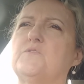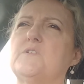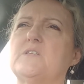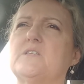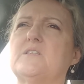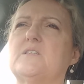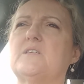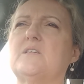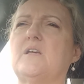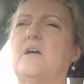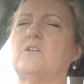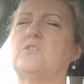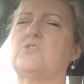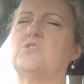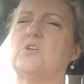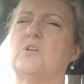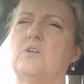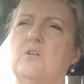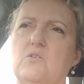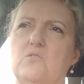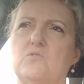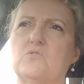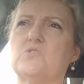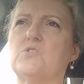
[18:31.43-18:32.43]
for such a
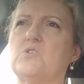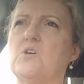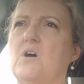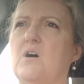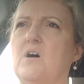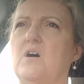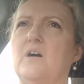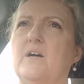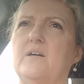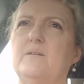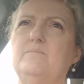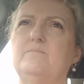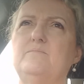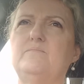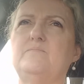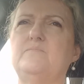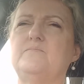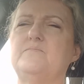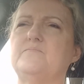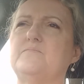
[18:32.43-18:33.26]
long time.